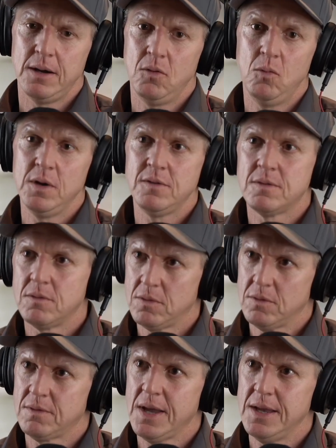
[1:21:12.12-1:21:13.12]
I always
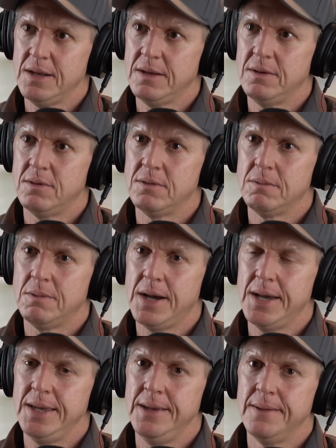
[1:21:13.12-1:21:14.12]
sort of skated along the
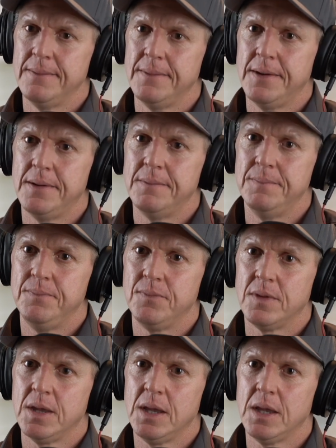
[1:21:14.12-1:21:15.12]
way.
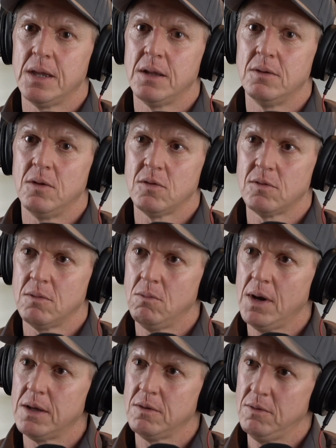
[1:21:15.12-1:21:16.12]
And lost
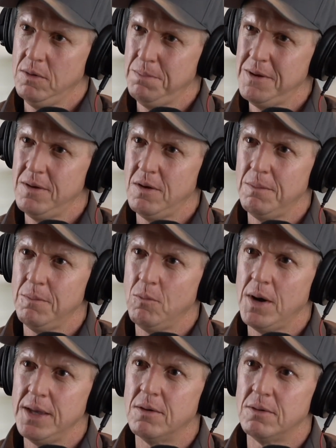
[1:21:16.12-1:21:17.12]
the weight because you put a lot
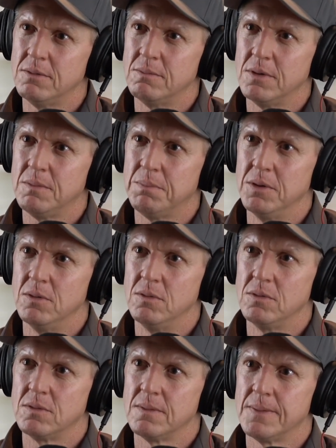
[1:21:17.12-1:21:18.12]
of weight on with
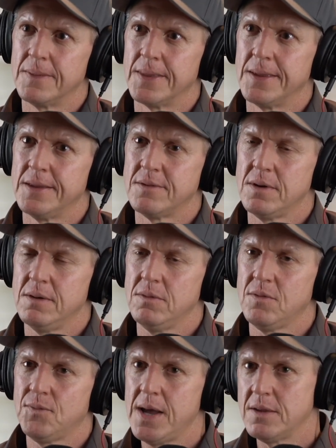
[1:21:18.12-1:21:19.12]
booze. So I
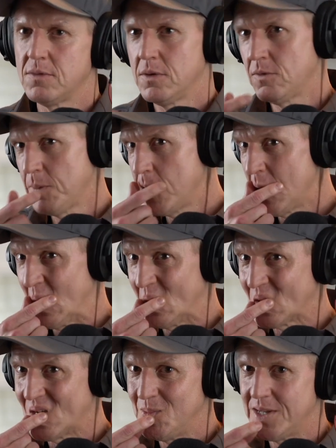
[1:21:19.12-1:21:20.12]
was fat. So I spent a
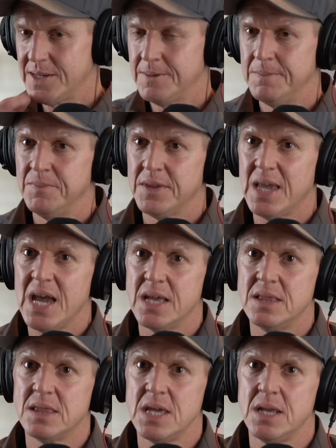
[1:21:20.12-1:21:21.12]
long time like
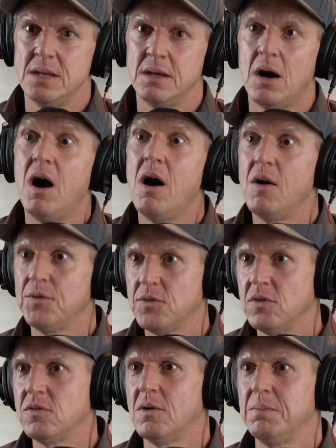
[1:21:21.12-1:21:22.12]
getting thin
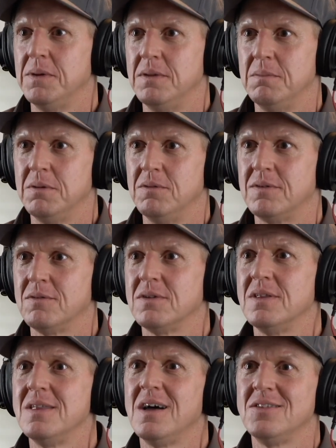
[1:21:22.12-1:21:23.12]
after stopping the booze. There
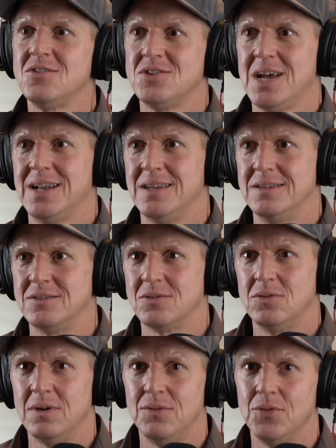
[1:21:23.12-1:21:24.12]
was another
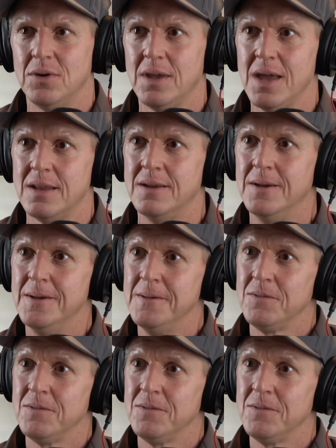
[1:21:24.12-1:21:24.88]
challenge all over again